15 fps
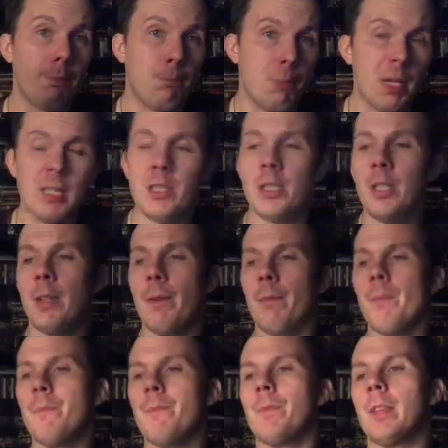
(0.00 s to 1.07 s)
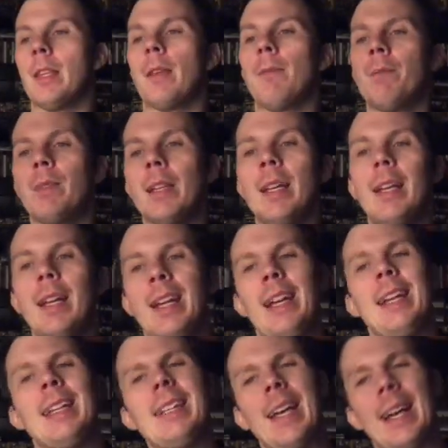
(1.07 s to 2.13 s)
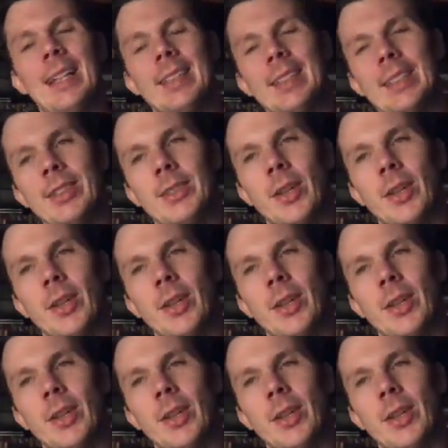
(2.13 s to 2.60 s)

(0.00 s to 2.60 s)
bitch. And yeah, this is